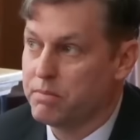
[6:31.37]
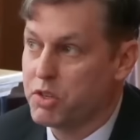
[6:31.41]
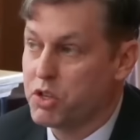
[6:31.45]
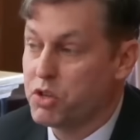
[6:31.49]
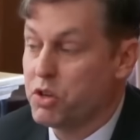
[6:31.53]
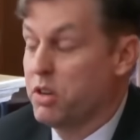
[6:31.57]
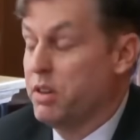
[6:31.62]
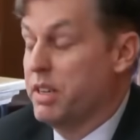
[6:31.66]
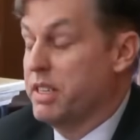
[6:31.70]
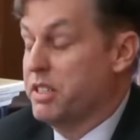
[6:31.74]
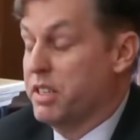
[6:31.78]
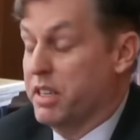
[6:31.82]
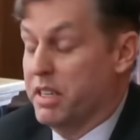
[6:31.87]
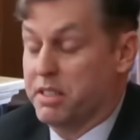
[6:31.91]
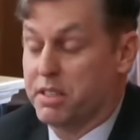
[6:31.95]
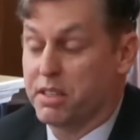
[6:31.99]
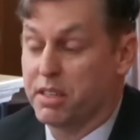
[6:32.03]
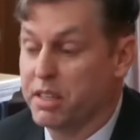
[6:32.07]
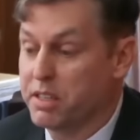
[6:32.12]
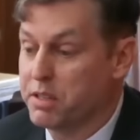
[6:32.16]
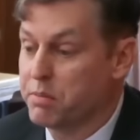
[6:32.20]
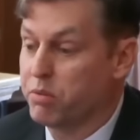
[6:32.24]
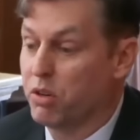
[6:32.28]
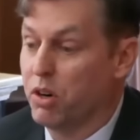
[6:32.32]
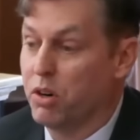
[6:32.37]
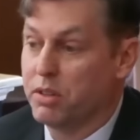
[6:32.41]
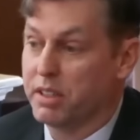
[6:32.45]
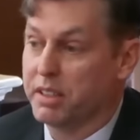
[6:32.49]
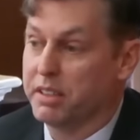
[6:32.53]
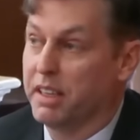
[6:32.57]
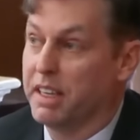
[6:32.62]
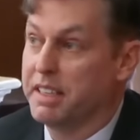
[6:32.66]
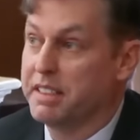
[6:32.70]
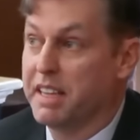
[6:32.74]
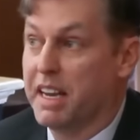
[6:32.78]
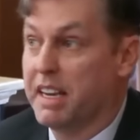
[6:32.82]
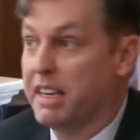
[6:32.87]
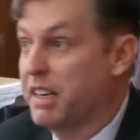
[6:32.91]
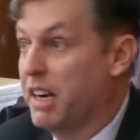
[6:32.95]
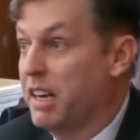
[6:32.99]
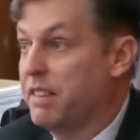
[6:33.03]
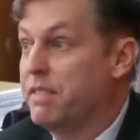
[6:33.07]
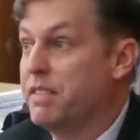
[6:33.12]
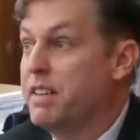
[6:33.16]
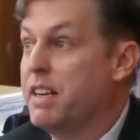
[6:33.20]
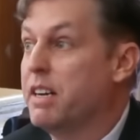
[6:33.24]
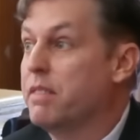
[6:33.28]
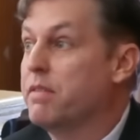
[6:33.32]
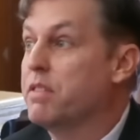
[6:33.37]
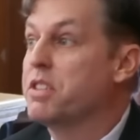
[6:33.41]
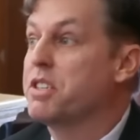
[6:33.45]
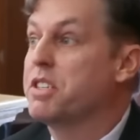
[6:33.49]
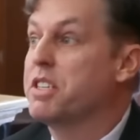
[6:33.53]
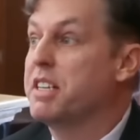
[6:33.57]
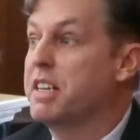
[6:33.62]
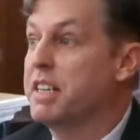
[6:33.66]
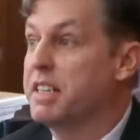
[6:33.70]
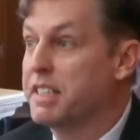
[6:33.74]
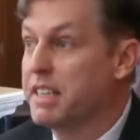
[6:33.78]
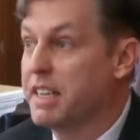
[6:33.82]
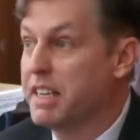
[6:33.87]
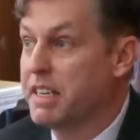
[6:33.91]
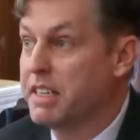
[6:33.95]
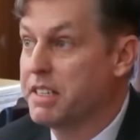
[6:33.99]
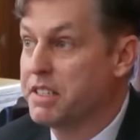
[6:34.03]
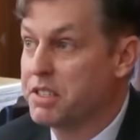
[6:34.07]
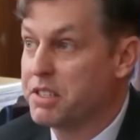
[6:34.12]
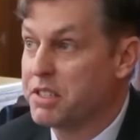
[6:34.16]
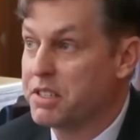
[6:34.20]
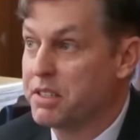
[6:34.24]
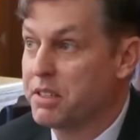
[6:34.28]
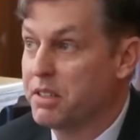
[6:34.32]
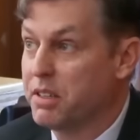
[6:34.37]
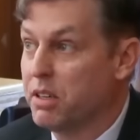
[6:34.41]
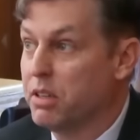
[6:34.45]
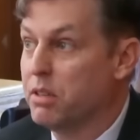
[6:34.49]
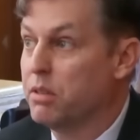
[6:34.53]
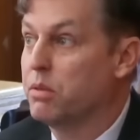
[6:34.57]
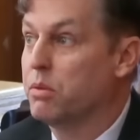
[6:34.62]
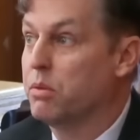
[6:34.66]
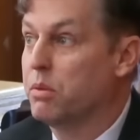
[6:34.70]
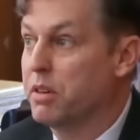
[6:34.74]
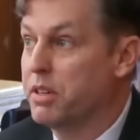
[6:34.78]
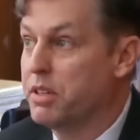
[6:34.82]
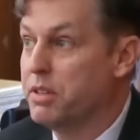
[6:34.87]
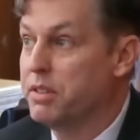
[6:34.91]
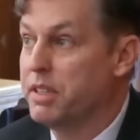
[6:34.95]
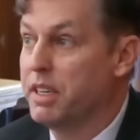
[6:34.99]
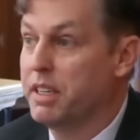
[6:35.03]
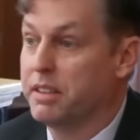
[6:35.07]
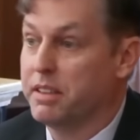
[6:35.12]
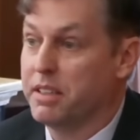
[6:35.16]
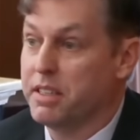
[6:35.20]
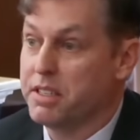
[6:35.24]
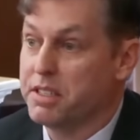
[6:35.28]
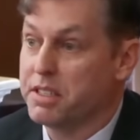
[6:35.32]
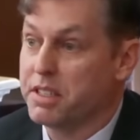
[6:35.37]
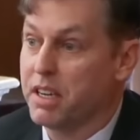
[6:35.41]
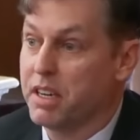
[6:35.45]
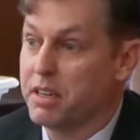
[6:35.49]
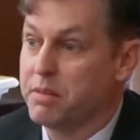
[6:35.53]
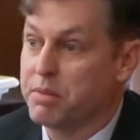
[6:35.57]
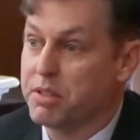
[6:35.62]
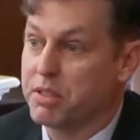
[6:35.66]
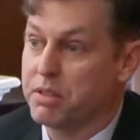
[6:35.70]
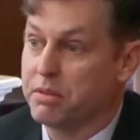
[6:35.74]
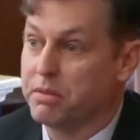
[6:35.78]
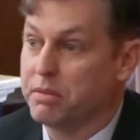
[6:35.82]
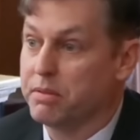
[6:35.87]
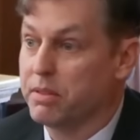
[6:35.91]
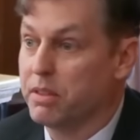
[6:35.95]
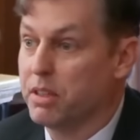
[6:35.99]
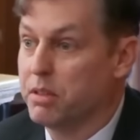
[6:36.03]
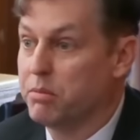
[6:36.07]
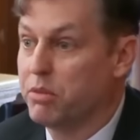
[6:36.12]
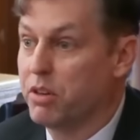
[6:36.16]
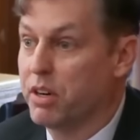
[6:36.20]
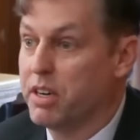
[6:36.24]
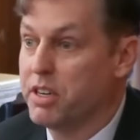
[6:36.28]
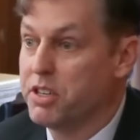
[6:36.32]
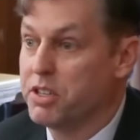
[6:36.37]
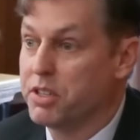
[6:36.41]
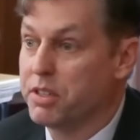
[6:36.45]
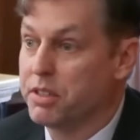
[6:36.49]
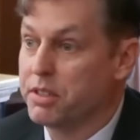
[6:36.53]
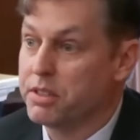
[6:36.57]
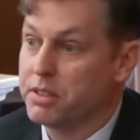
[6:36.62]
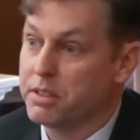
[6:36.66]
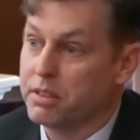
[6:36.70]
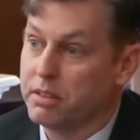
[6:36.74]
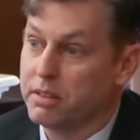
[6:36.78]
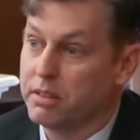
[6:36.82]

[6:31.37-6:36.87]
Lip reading: Sure, it's broken like that, and I've never seen a case where you get these types of abrasions.